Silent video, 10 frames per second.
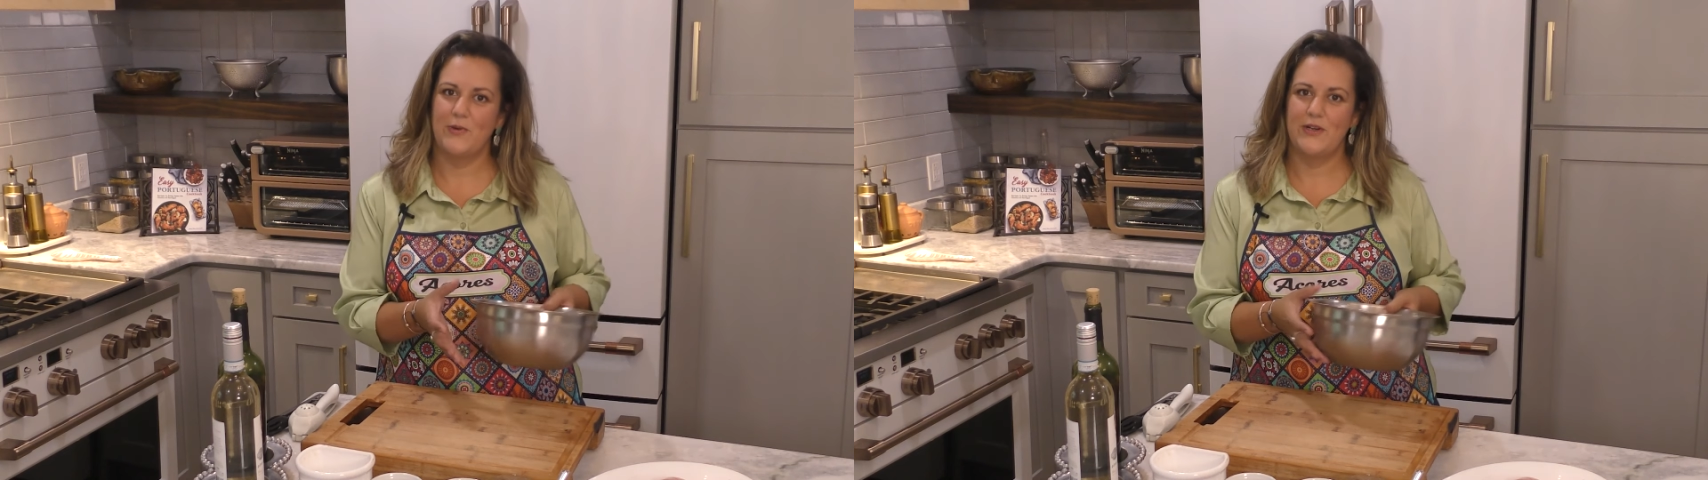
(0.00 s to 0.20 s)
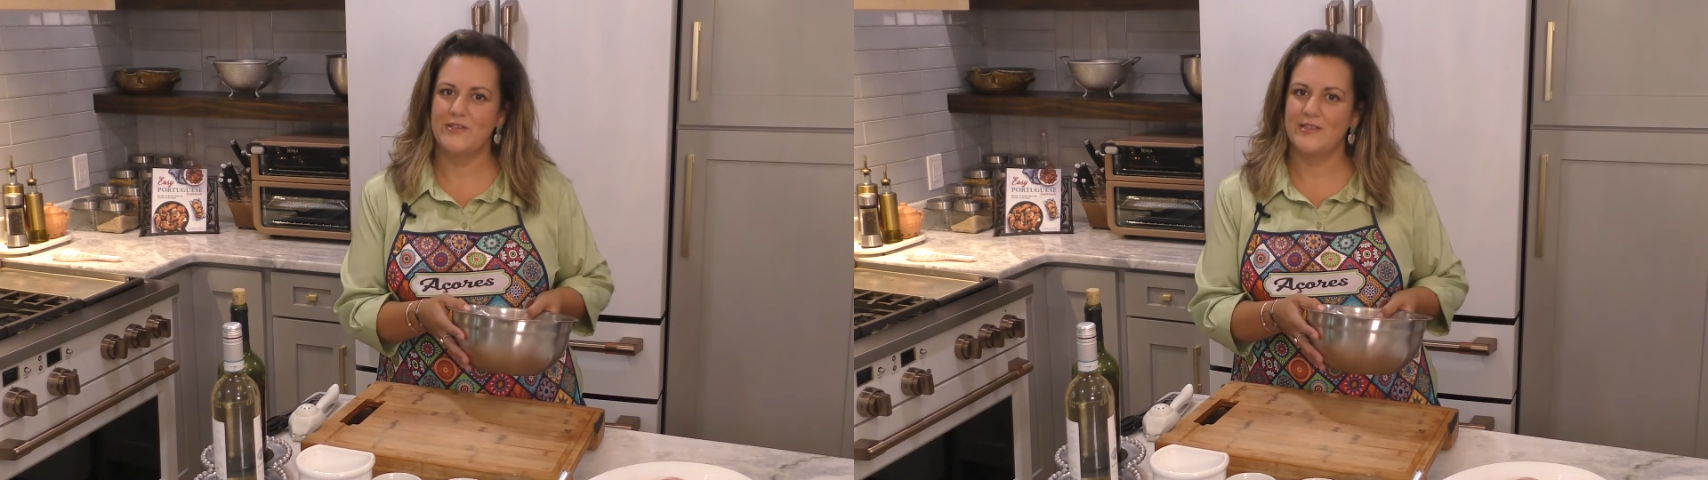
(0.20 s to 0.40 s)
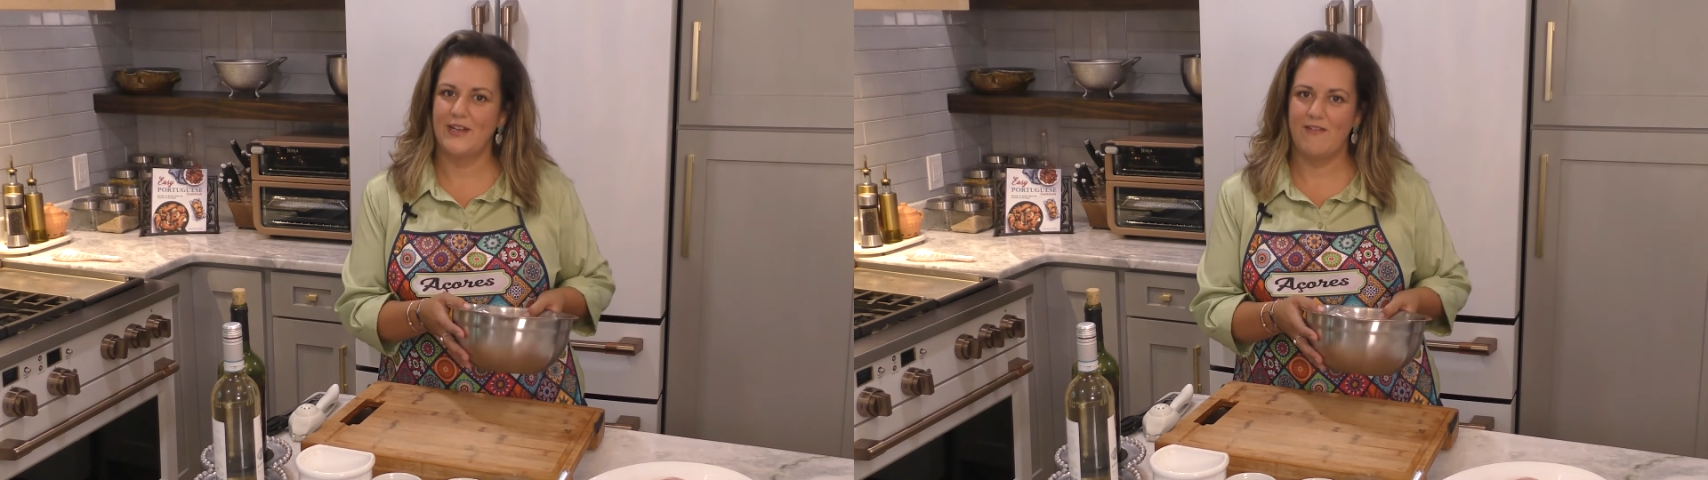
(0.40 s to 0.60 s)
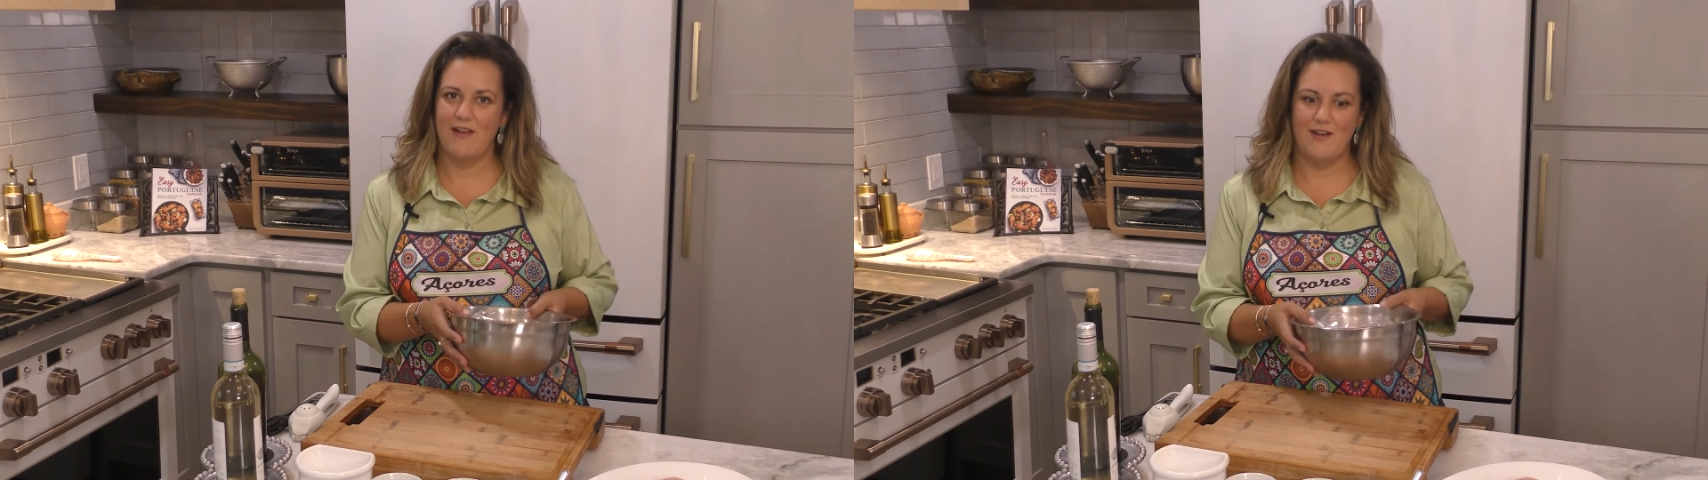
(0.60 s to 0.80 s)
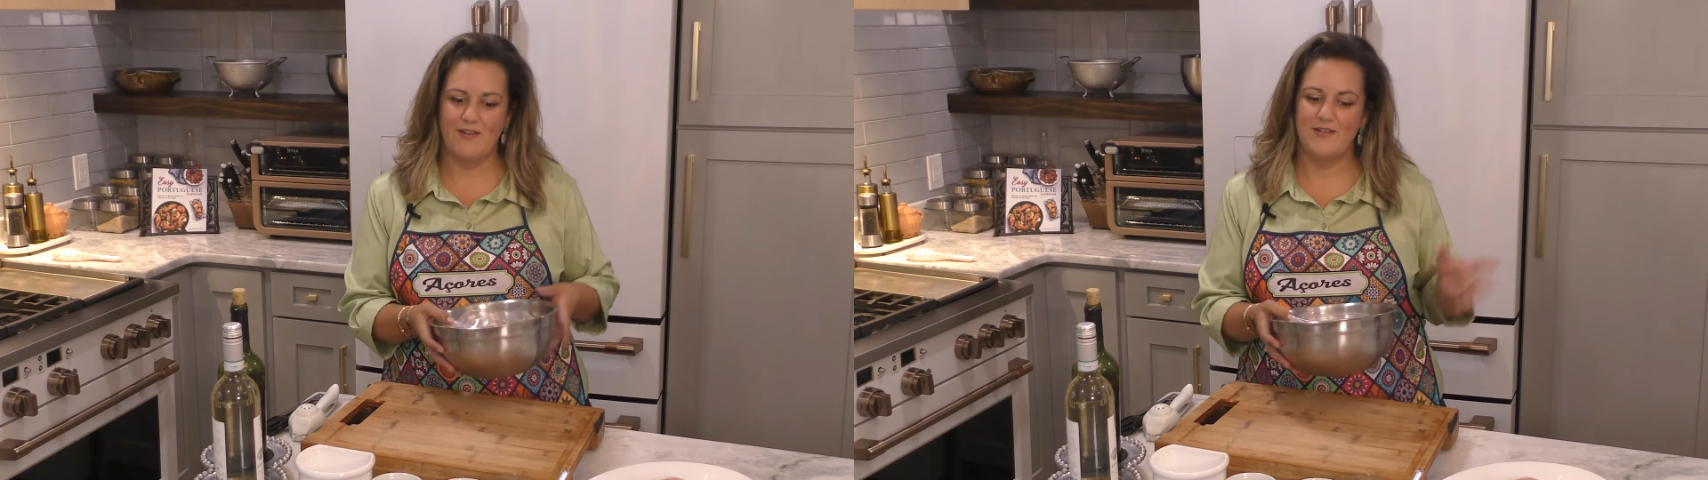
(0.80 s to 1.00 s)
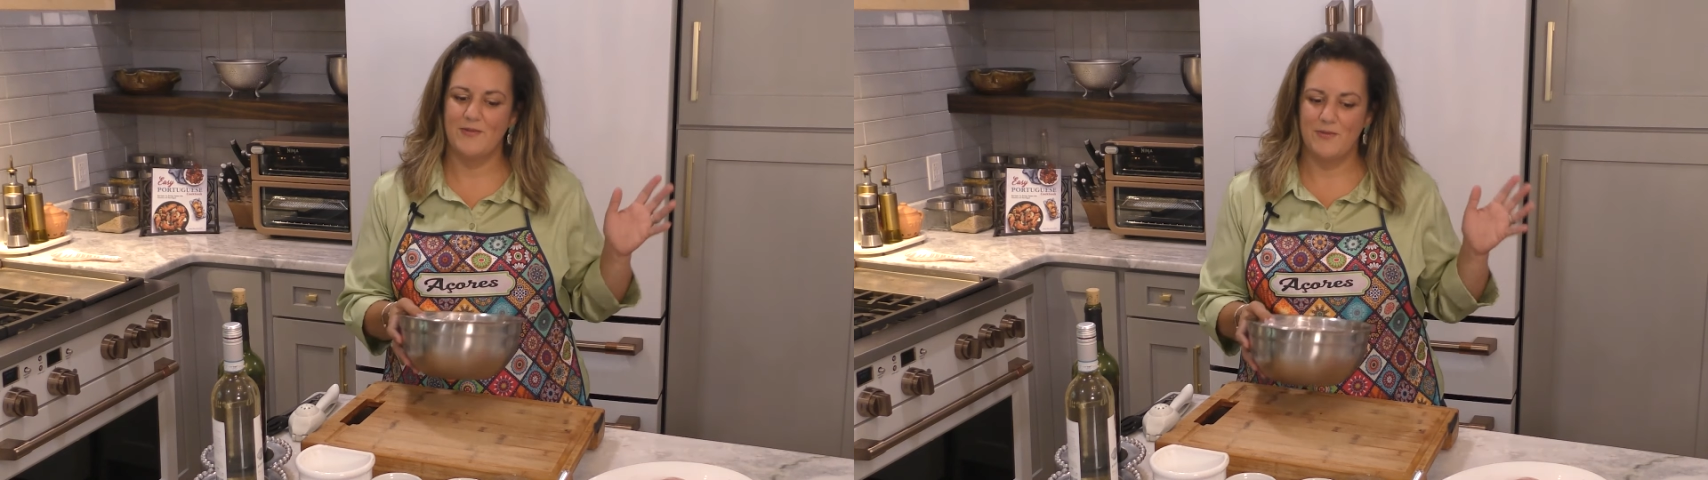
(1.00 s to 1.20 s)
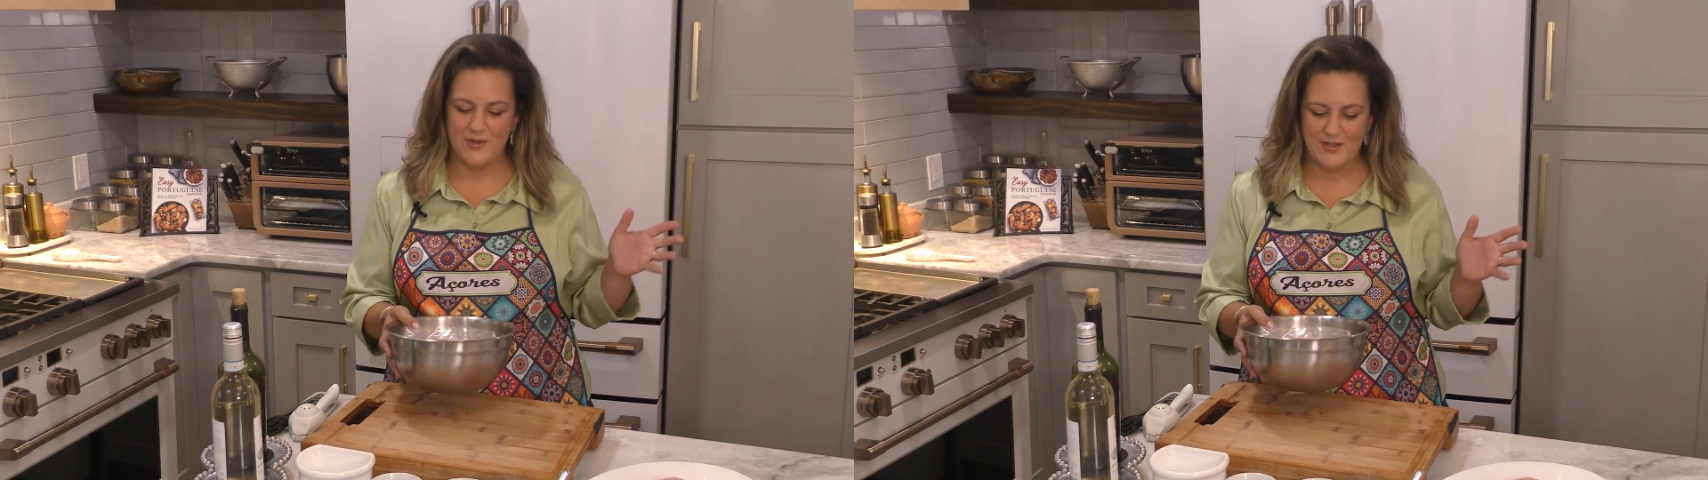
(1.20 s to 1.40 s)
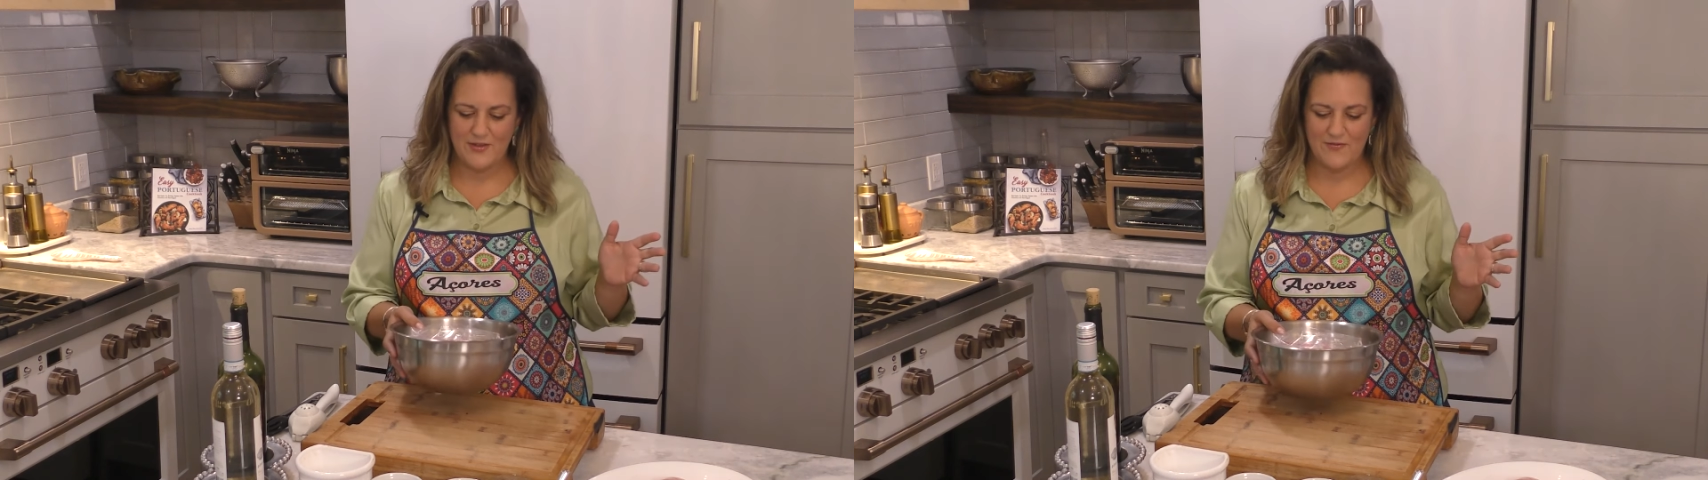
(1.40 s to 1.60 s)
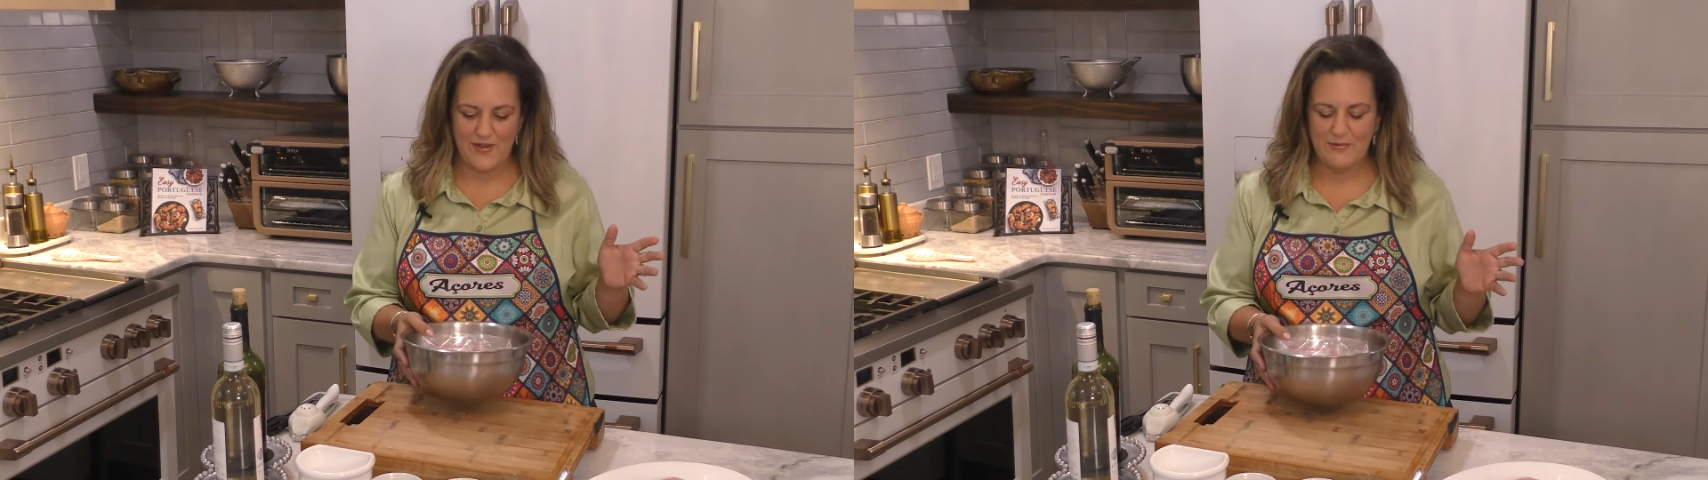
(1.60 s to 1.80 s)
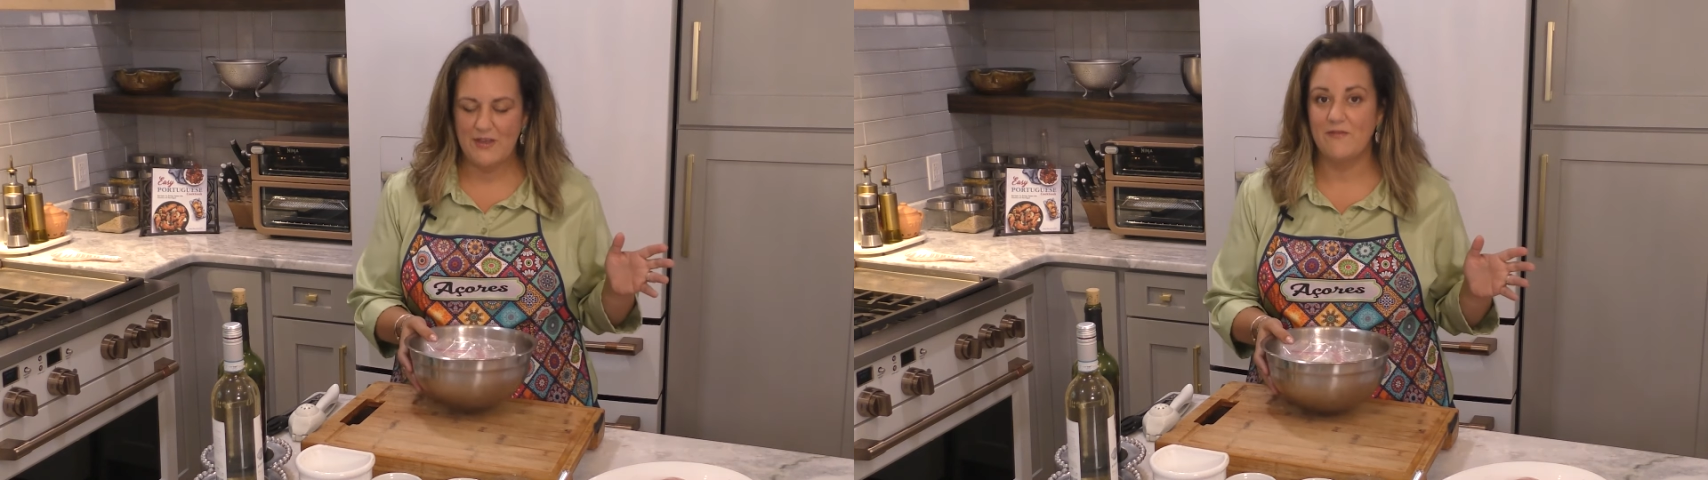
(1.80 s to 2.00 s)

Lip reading: when you're sitting around with your family